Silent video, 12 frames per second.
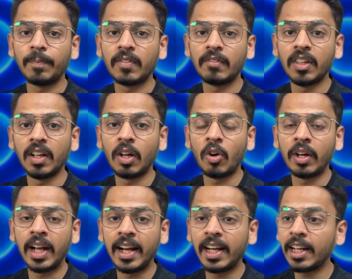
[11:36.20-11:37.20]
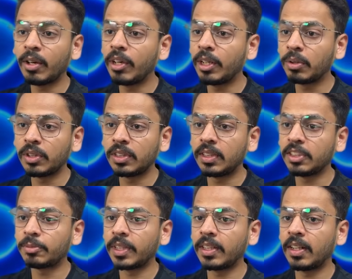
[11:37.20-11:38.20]
we'll directly go into this
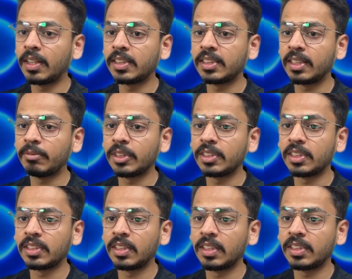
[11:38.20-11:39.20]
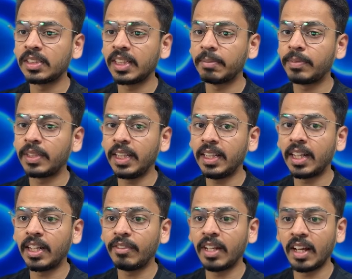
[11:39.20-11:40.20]
particular step, which is the step 3
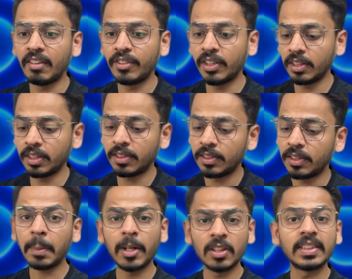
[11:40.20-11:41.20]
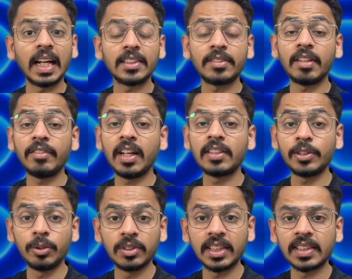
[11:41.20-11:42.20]
that we have here, because that's where we are
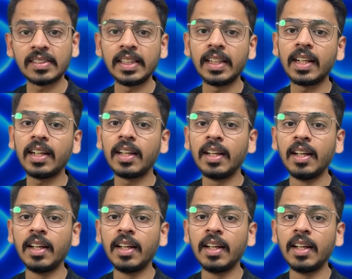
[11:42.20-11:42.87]
using the secret.